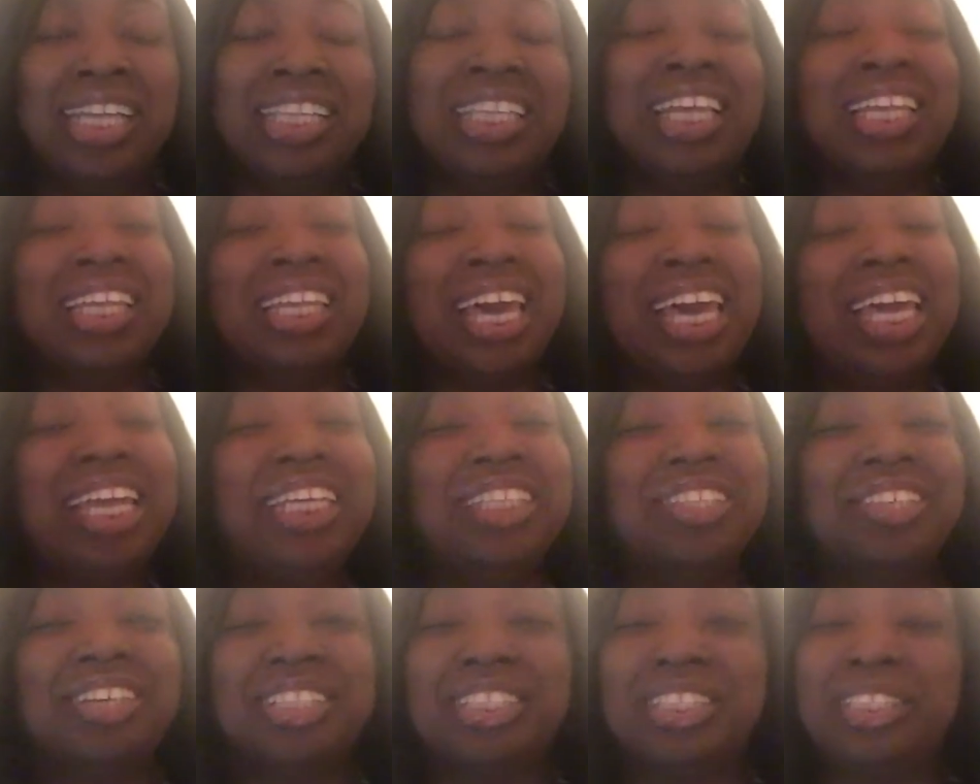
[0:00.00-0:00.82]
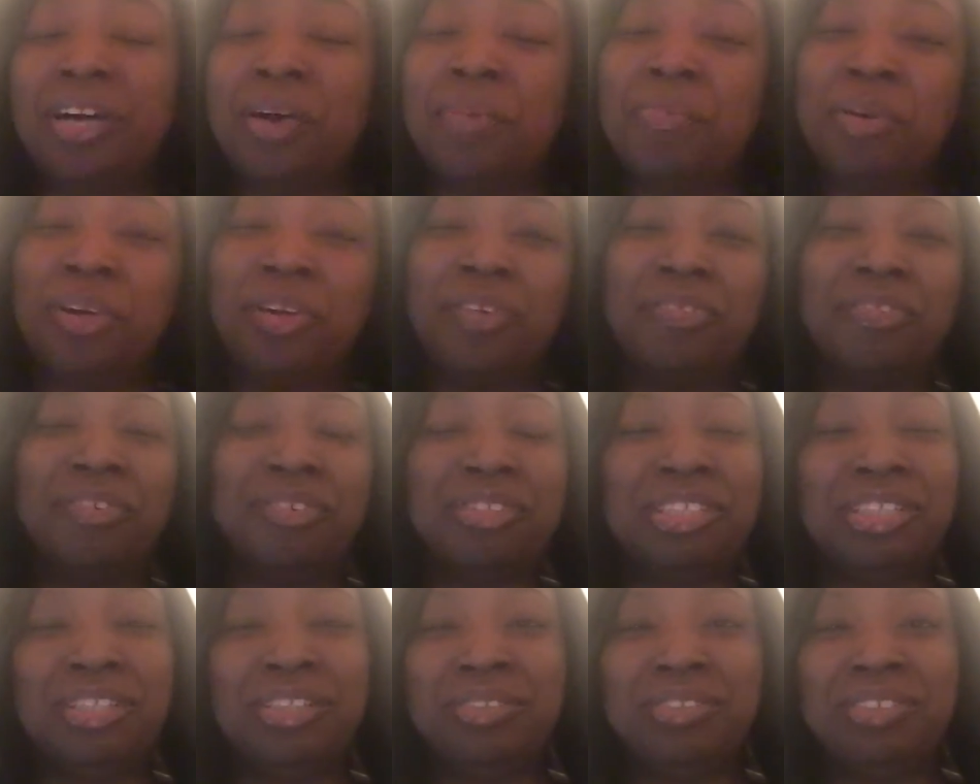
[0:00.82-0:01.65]
The ladies are so beautiful
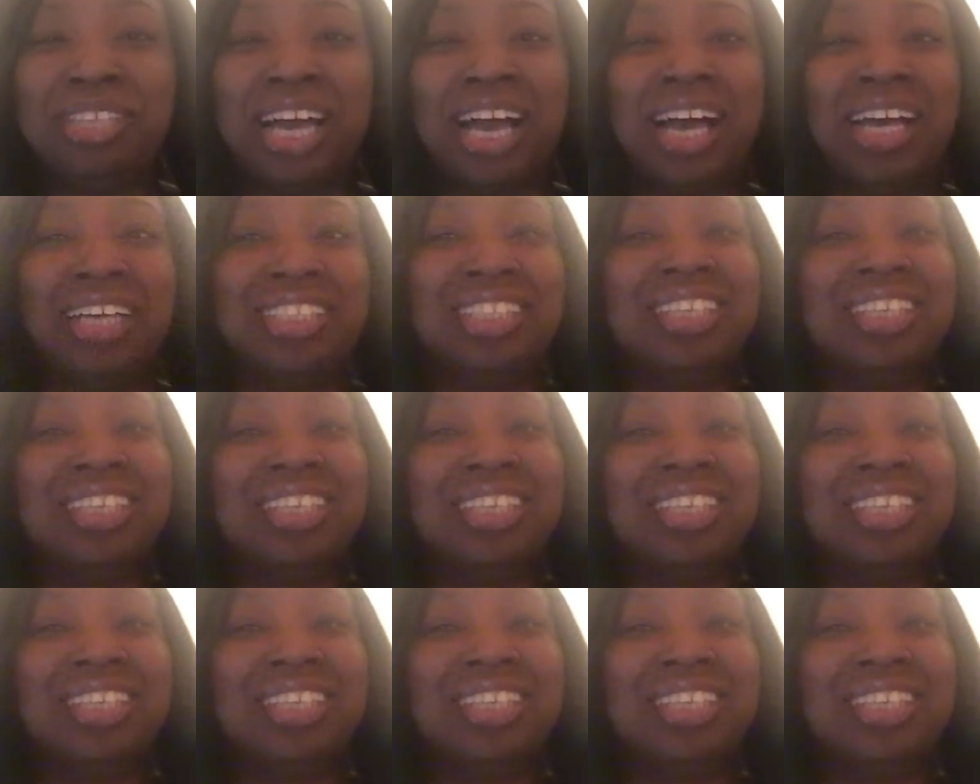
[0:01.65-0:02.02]
too, y'all.